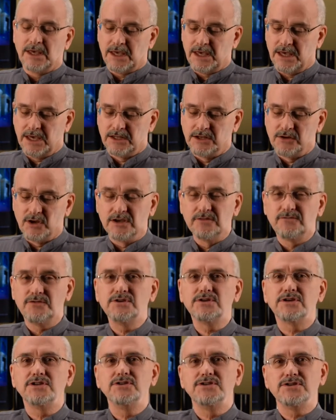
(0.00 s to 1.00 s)
And if
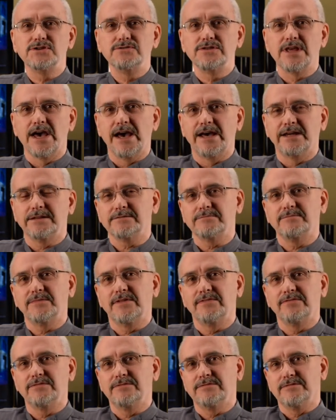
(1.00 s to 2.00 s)
you can do that,
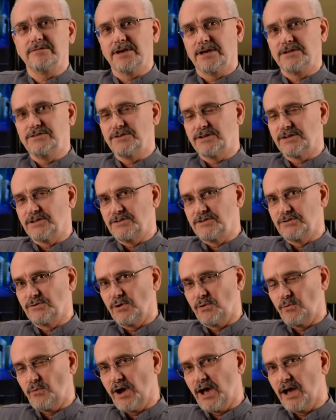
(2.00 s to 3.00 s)
and you can do
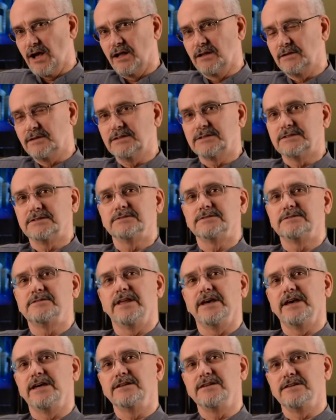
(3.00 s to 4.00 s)
it well,
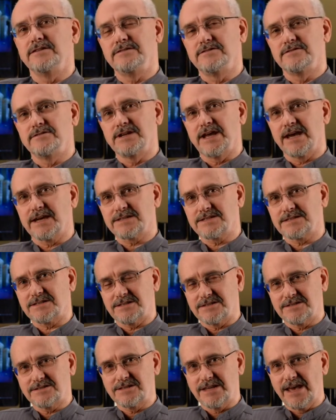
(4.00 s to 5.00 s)
then your
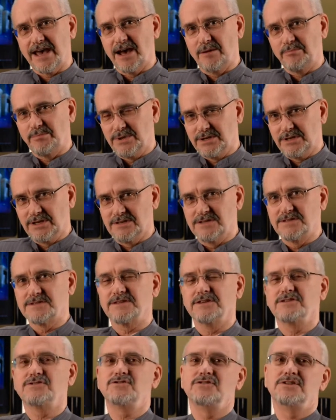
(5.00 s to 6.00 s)
next step is
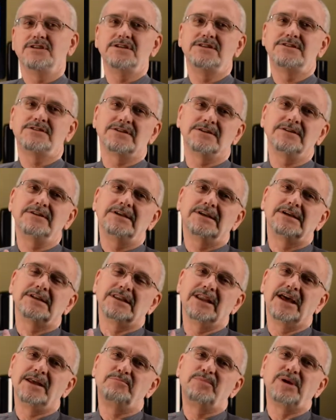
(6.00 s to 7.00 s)
that you need to
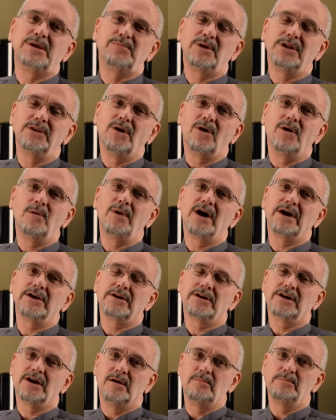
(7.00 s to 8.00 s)
let people know about
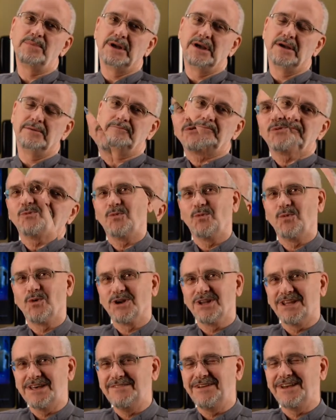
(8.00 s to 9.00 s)
your company.
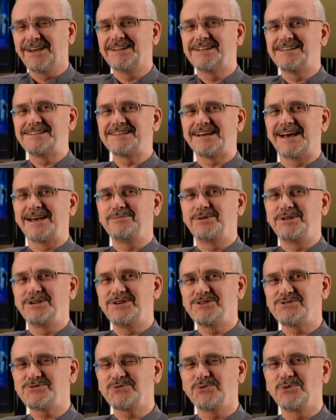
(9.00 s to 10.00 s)
We're living in a time in
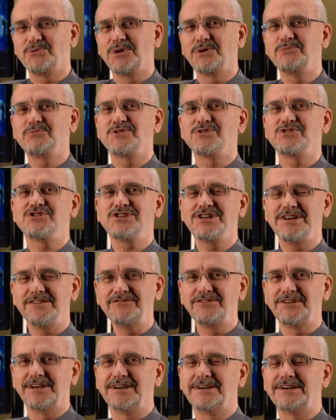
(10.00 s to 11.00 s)
history when we're
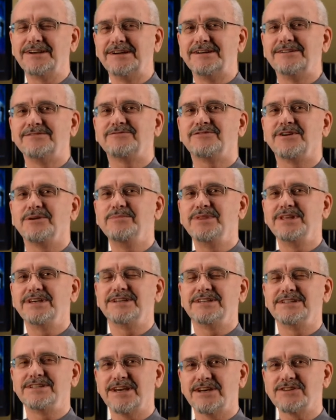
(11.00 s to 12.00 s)
shifting from the
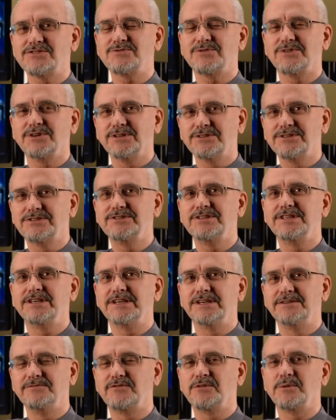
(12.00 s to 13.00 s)
industrial to the
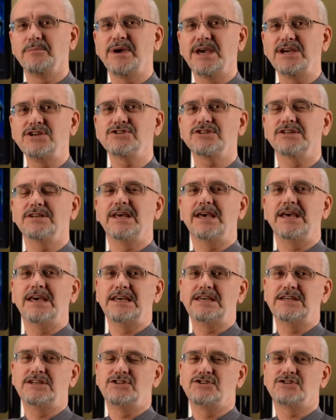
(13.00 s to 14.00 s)
information
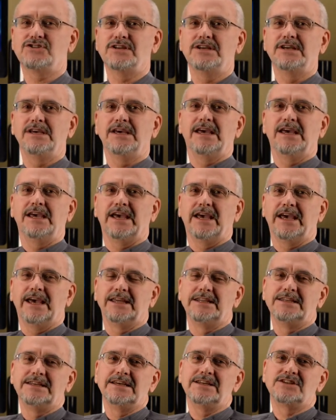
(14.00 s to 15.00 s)
age.
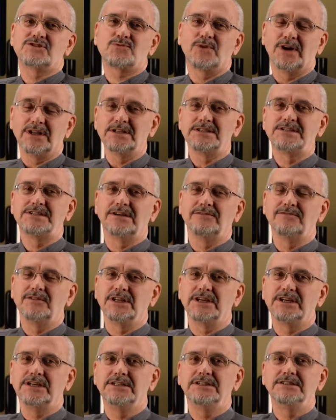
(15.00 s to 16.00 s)
And it's
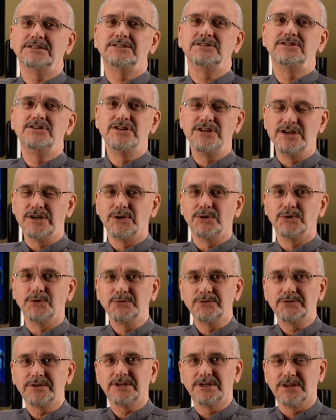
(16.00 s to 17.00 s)
relatively
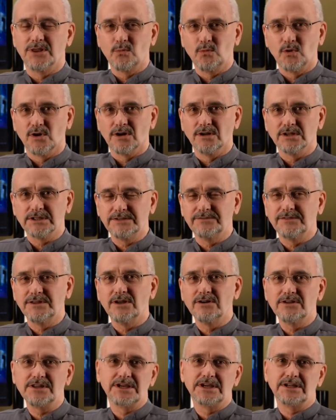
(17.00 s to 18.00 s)
new in the world, even
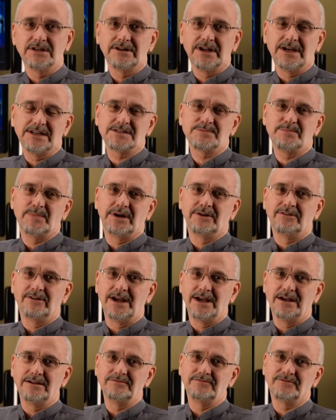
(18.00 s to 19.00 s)
though the internet's been
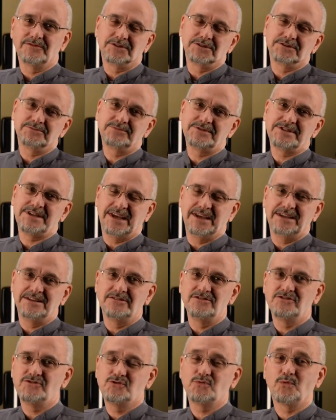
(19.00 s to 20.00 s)
around for
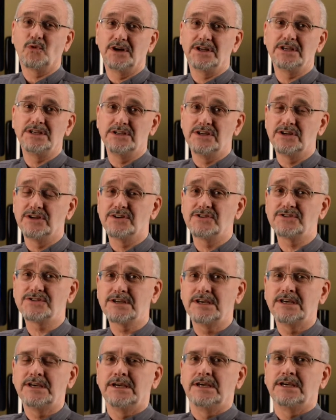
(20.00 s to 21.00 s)
10 to 20 years,
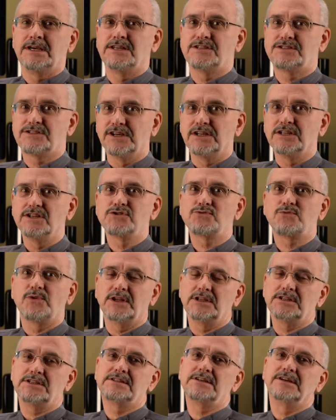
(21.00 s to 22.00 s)
it still is
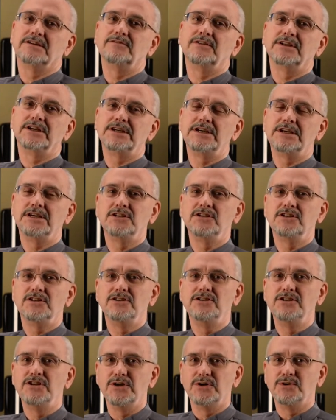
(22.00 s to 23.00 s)
relatively
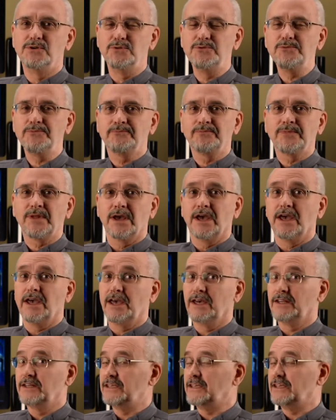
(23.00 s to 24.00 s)
new.
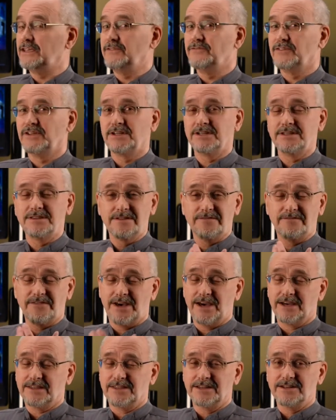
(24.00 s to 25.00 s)
And even in the
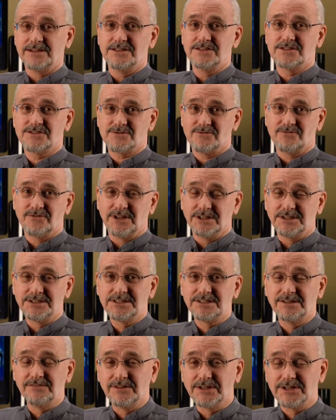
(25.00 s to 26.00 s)
fact that it's
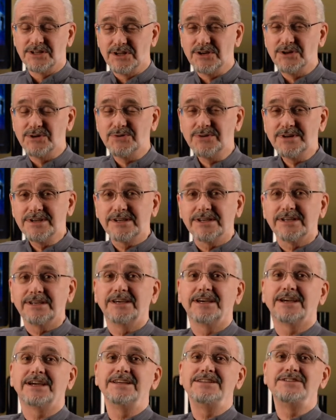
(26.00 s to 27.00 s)
relatively new,
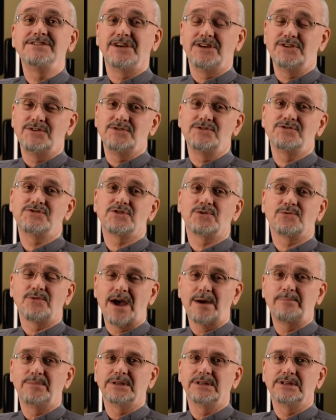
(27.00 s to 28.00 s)
it continues to
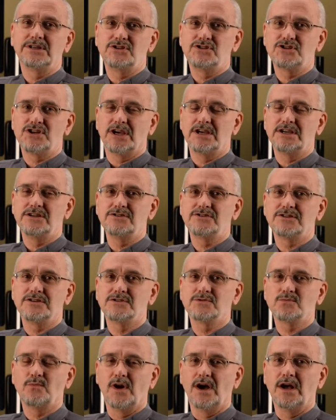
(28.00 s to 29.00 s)
rapidly change
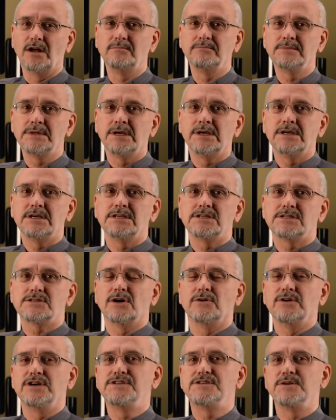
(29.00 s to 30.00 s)
as well.
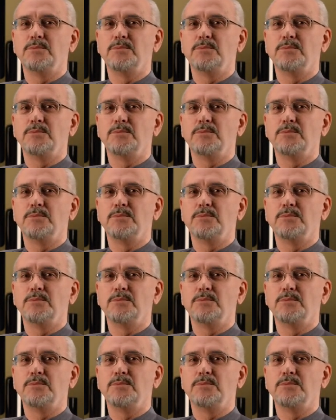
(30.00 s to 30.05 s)
So it's